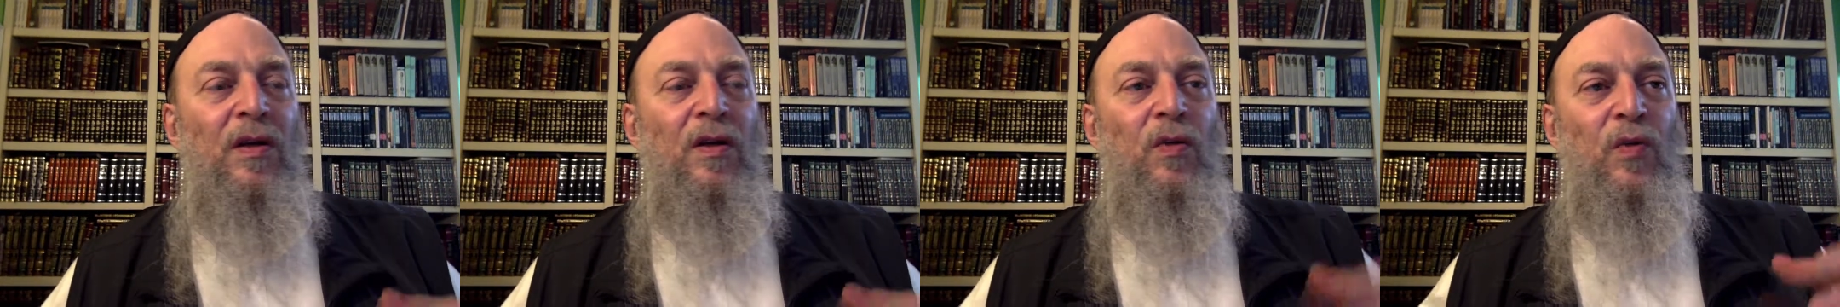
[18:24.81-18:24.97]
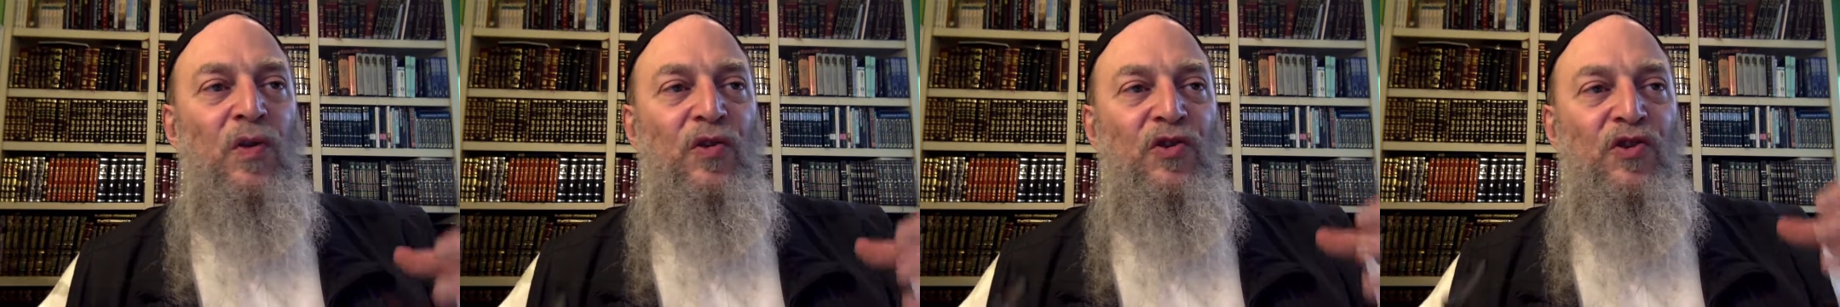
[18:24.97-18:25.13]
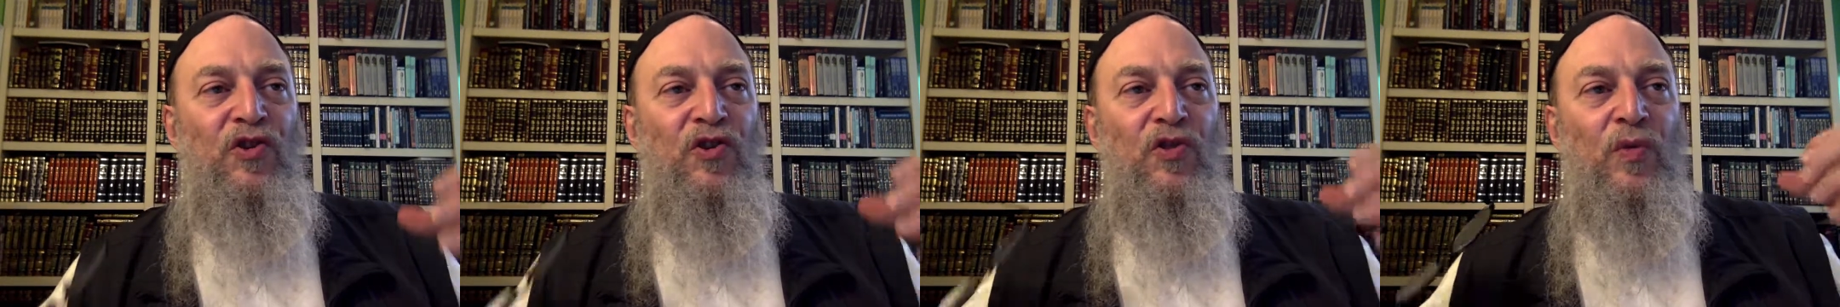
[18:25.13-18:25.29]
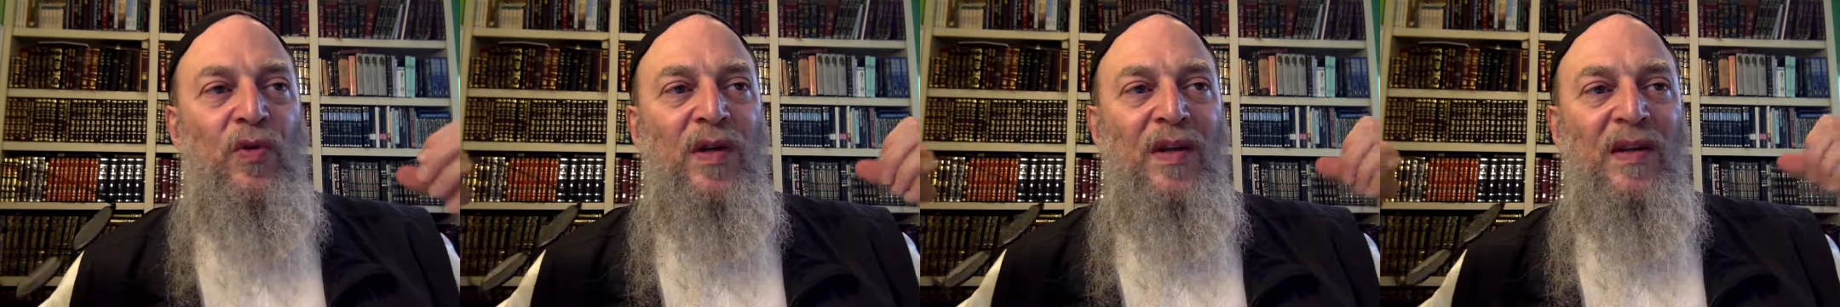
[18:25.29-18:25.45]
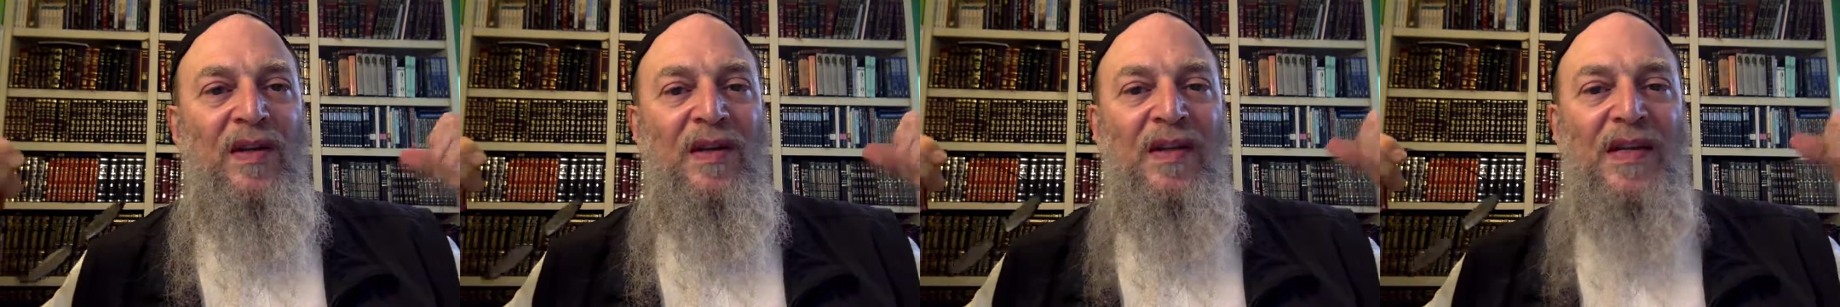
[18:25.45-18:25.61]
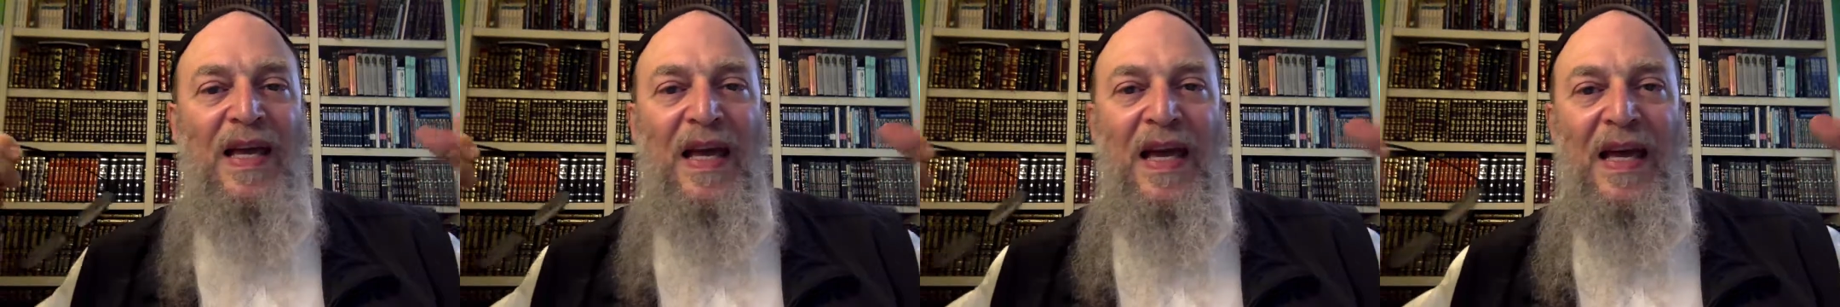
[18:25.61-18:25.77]
which you
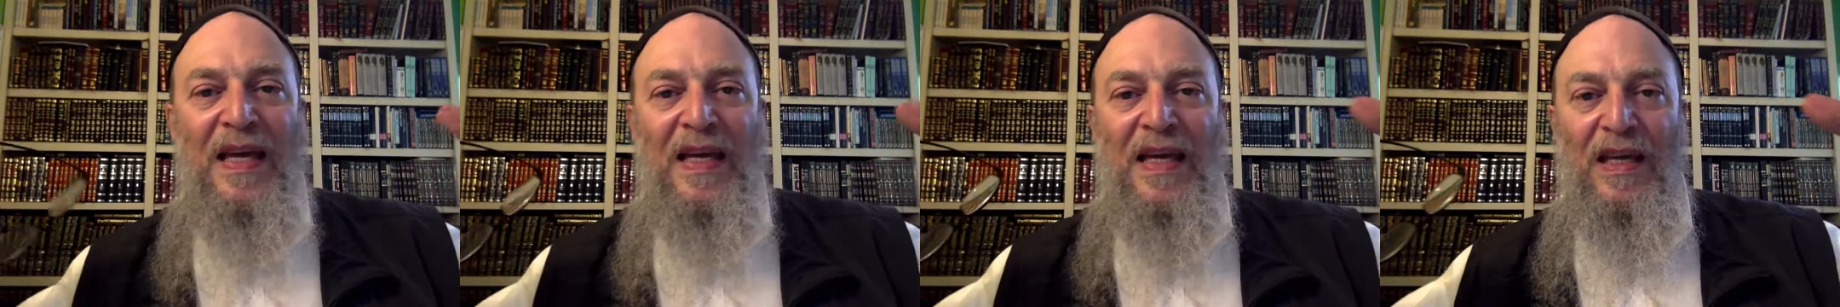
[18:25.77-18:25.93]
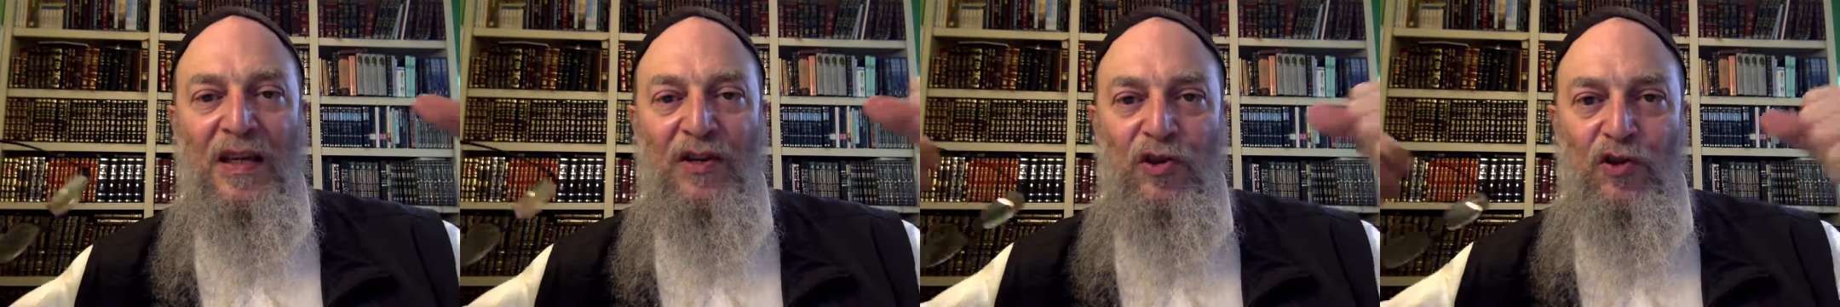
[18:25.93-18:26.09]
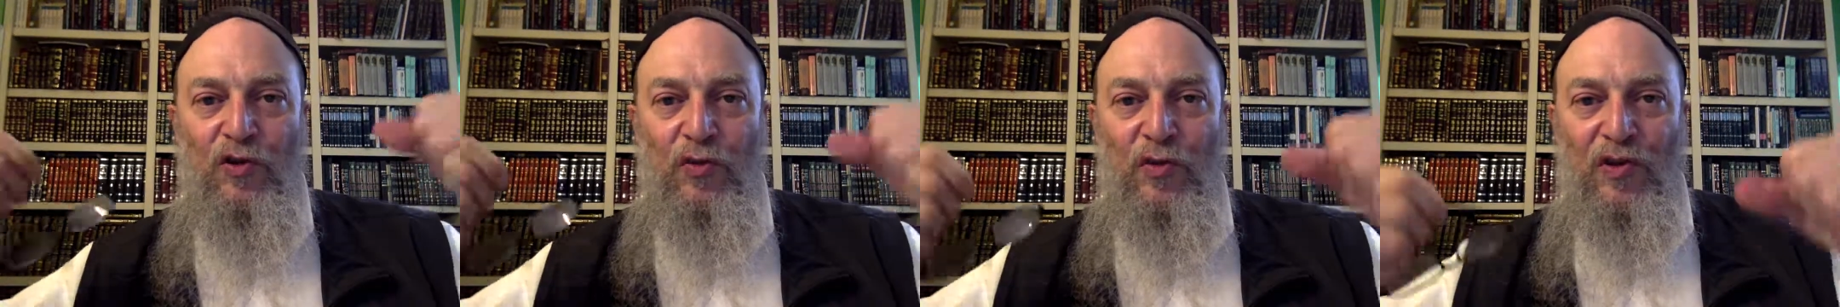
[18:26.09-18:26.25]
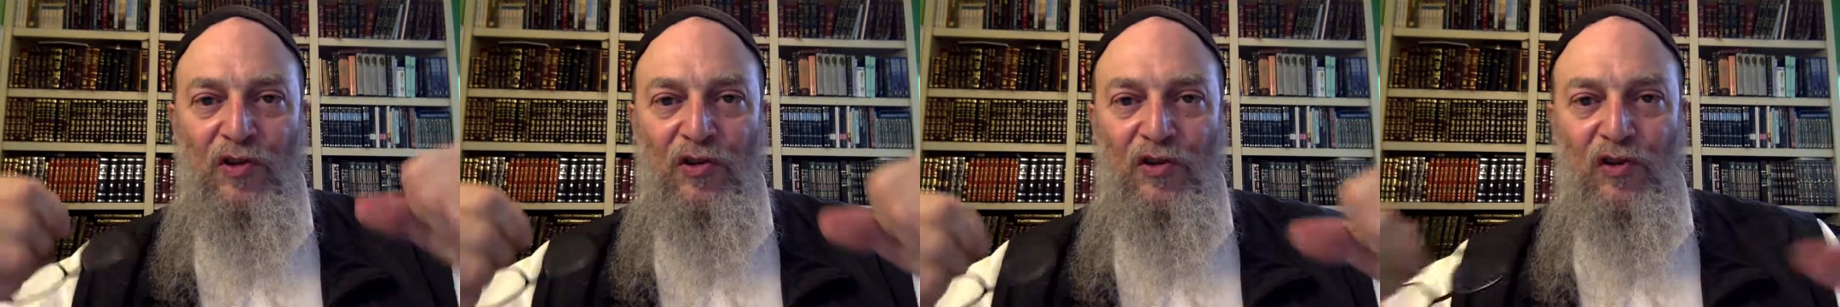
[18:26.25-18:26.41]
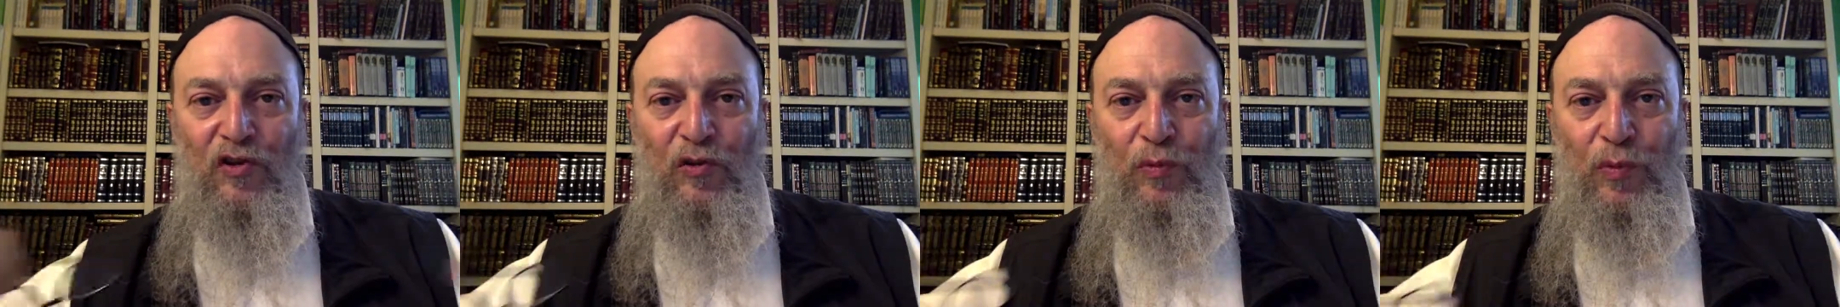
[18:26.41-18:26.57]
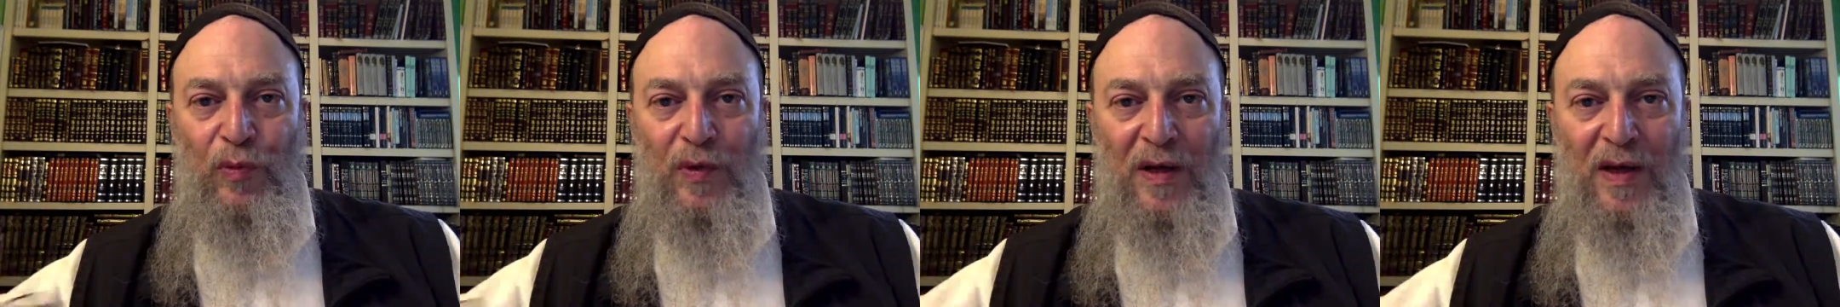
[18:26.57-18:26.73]
can take and you can
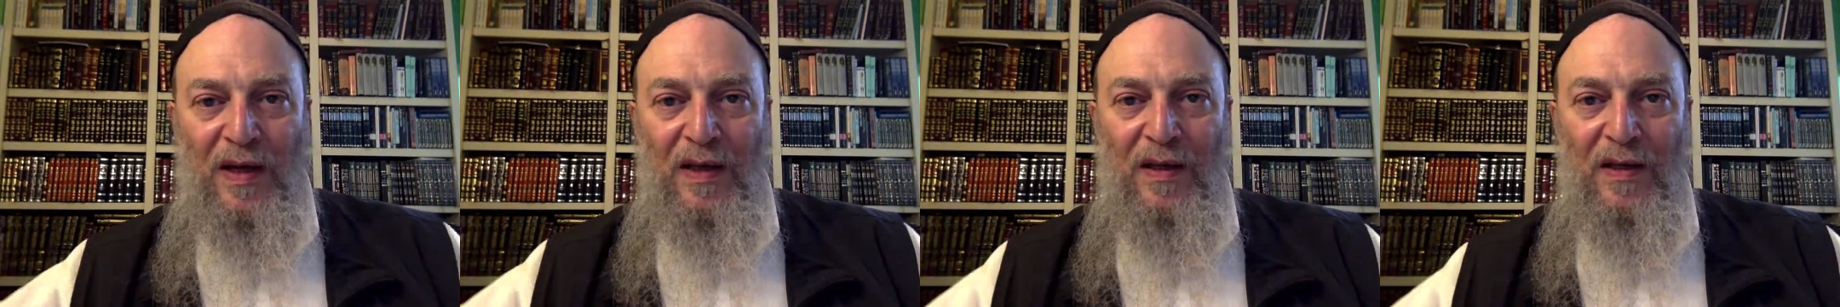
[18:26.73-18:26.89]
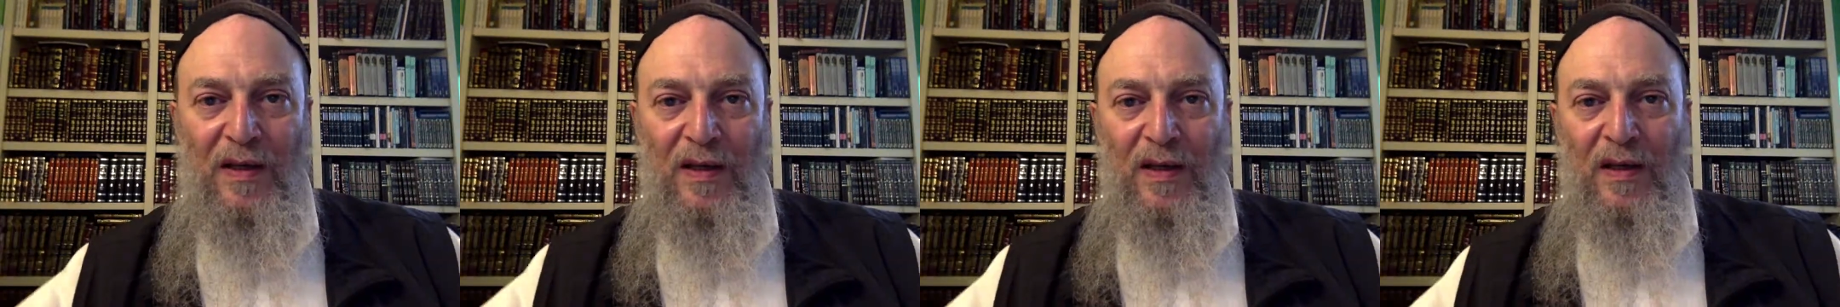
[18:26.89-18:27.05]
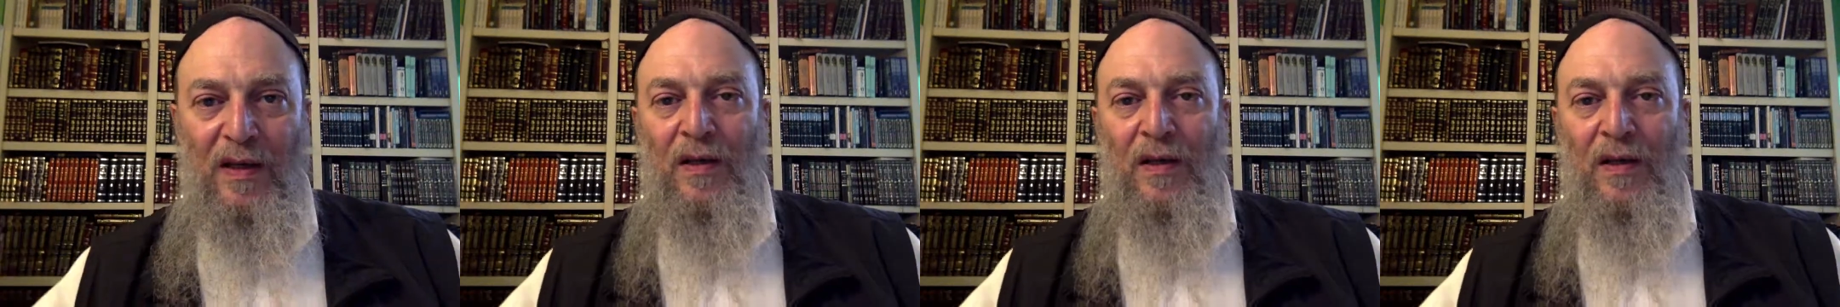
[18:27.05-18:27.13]
spread.